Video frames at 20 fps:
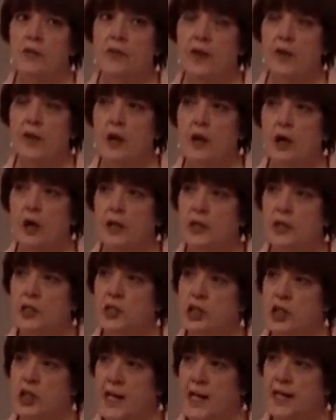there are
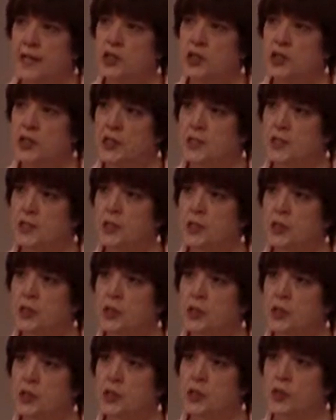changes
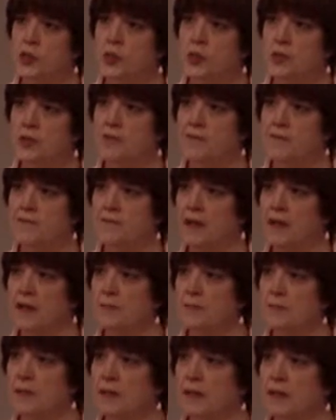to the
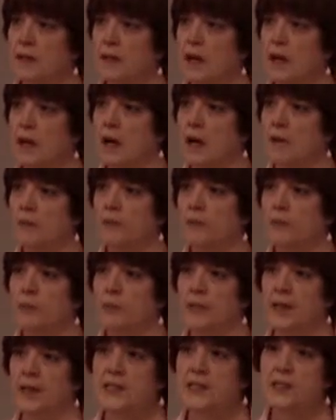development of
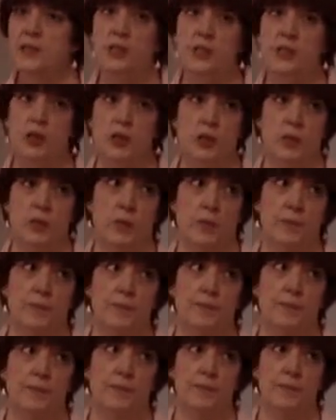breast tissue
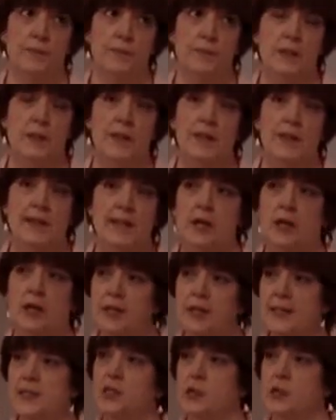that
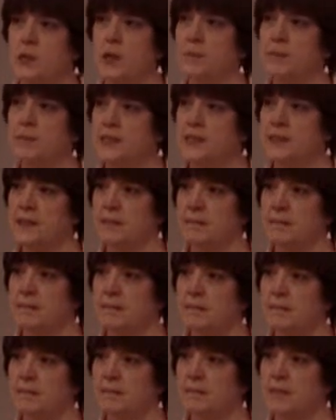are interrupted.
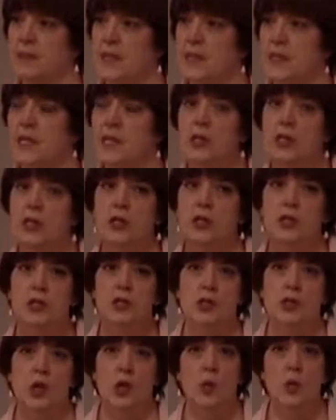
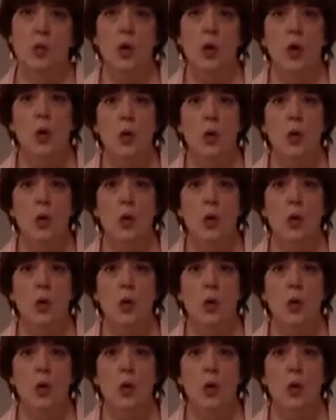So